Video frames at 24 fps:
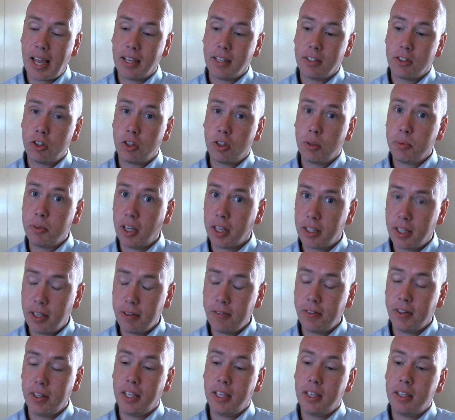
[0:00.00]

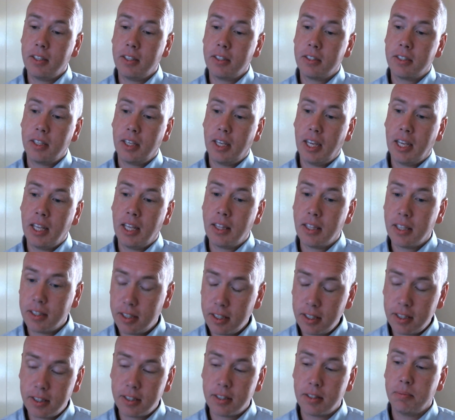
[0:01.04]
subjectivities in the
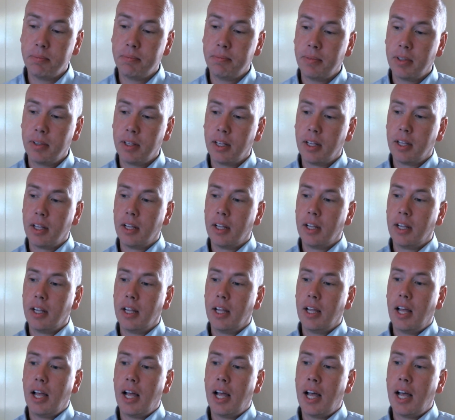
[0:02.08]
system
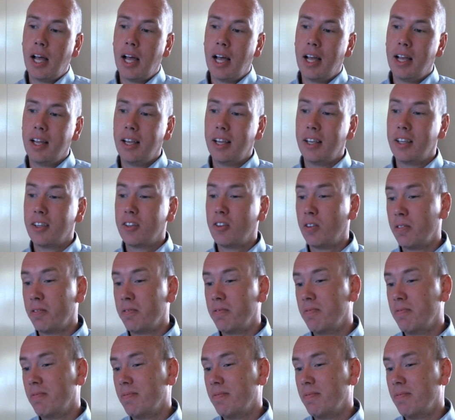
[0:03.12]
and sort of